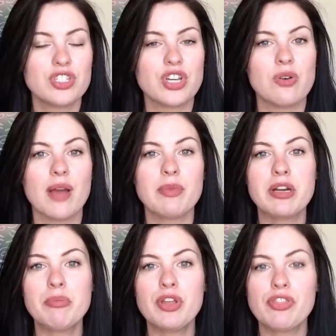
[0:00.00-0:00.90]
So I'm
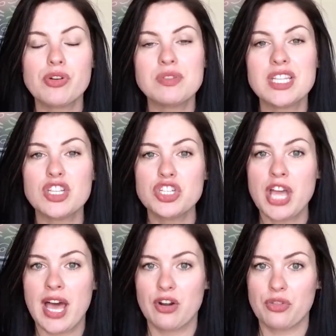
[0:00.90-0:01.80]
gonna put those in the
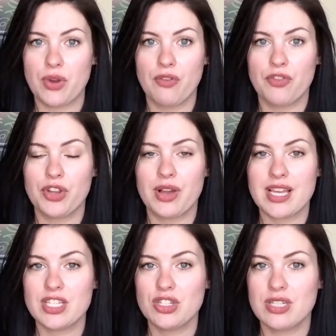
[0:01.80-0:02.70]
chatter thread for you
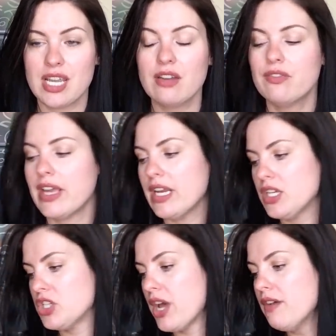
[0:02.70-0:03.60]
guys to take
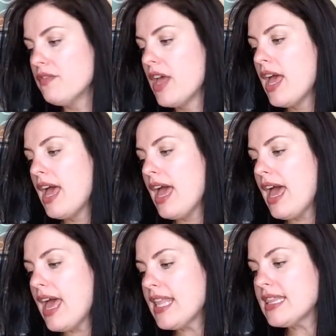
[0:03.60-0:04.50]
advantage of.
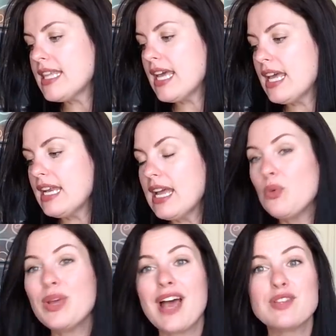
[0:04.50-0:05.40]
And then
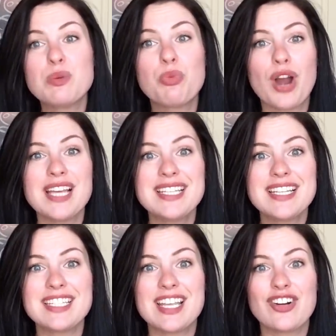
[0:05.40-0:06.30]
we have some
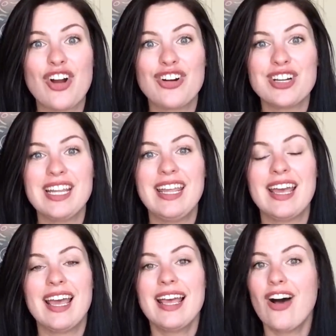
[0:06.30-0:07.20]
prizes that are
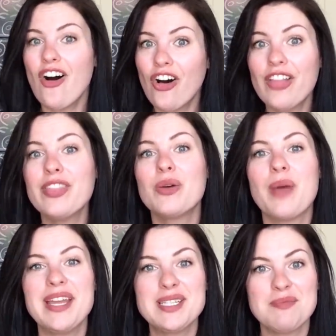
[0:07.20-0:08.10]
already on their
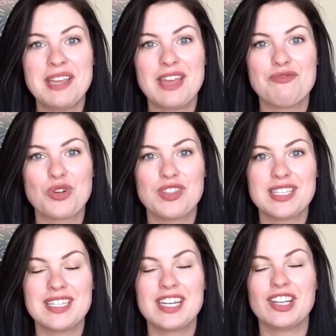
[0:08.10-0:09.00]
way to me for
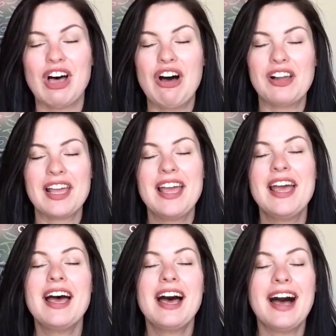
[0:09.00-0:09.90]
this knit along.
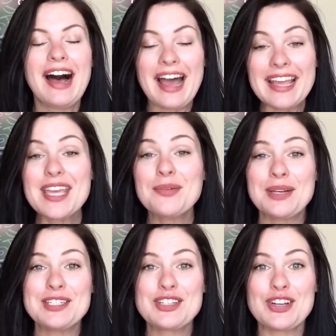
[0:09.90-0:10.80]
I can't
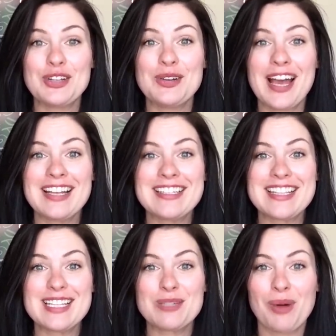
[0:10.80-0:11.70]
wait to show you
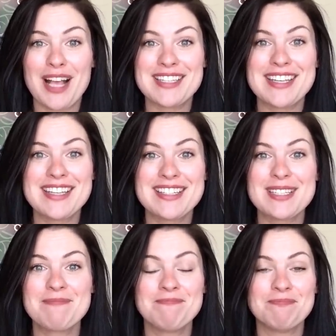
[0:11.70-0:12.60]
guys these prizes.